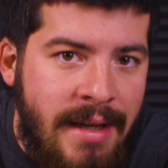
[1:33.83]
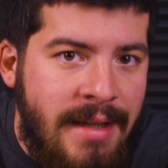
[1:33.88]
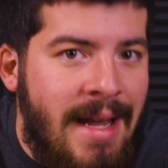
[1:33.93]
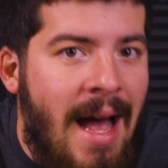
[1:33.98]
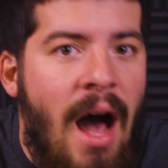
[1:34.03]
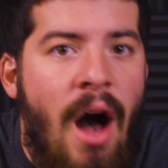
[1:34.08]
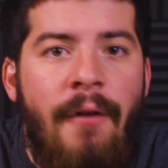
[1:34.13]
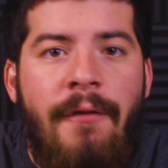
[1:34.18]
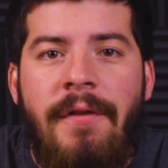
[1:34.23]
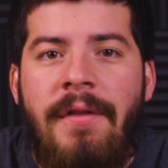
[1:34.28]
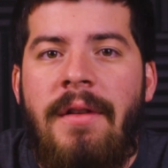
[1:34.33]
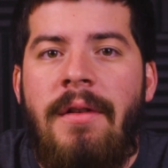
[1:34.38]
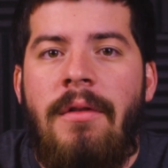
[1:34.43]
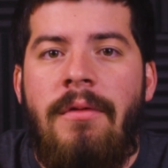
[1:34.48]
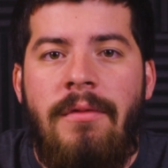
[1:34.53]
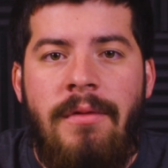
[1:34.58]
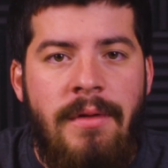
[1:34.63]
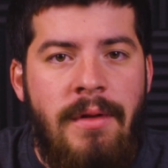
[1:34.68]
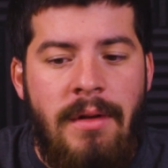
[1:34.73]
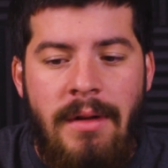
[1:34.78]
He's out for
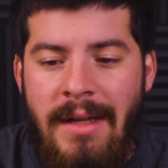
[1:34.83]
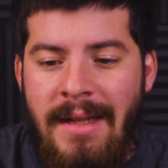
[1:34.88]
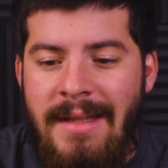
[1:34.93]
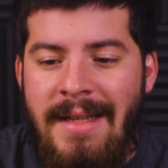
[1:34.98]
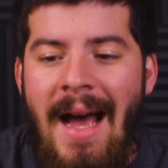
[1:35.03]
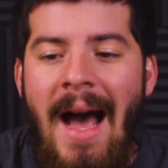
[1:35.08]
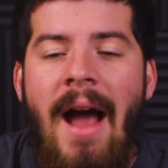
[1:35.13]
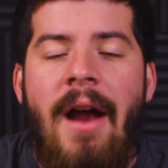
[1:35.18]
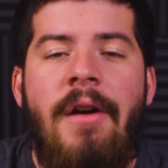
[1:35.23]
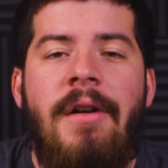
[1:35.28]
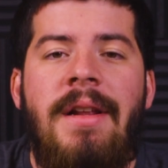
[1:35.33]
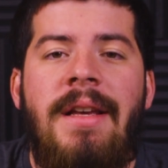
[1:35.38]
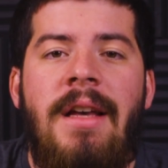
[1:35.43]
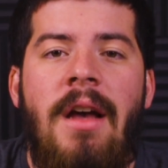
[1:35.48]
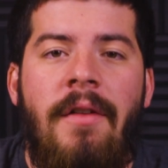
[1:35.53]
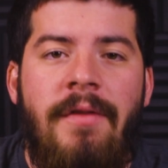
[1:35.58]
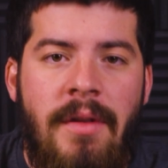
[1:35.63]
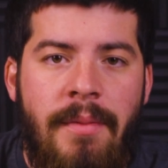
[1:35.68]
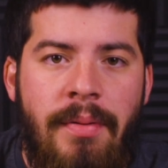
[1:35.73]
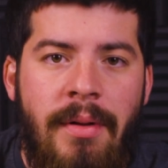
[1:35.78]
the
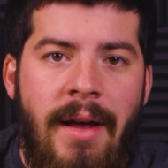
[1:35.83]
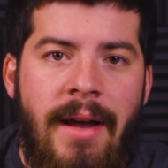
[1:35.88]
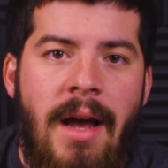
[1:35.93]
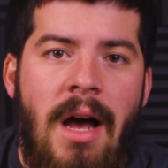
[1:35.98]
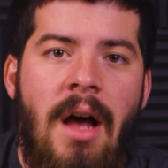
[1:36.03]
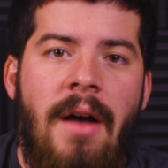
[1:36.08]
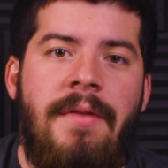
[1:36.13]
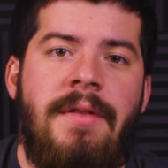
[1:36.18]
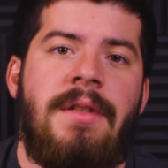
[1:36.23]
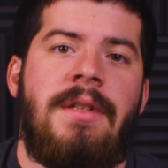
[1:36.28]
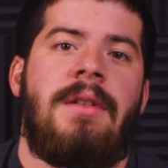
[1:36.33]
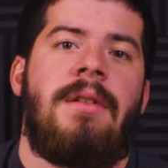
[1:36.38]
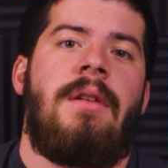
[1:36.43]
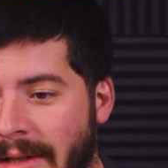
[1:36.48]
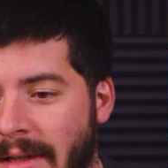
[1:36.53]
entirety of the playoffs.